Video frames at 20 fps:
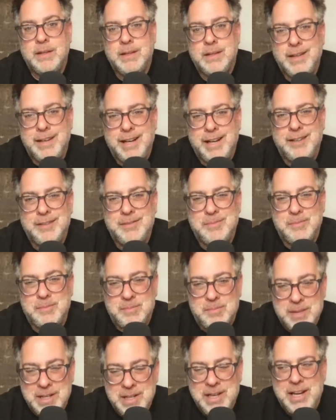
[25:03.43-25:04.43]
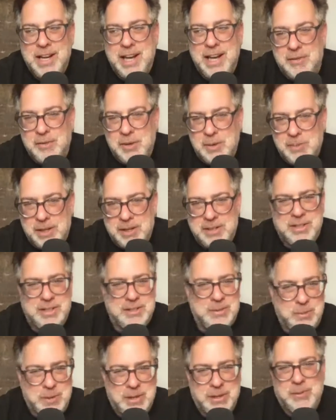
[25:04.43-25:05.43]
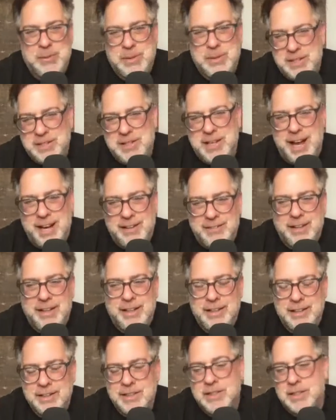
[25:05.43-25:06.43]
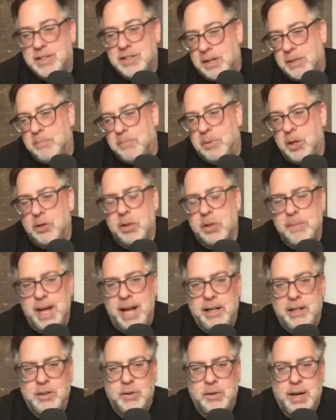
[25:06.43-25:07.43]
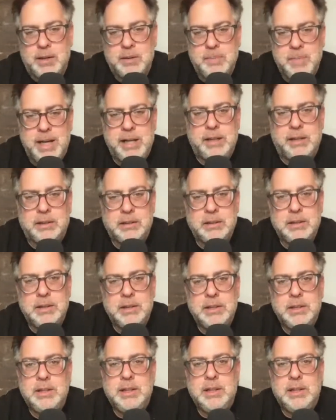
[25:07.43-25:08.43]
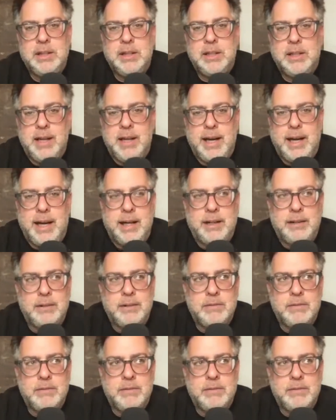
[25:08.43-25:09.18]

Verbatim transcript: And everybody says, well, what's that, right? And I'd say programmatic direct mail. And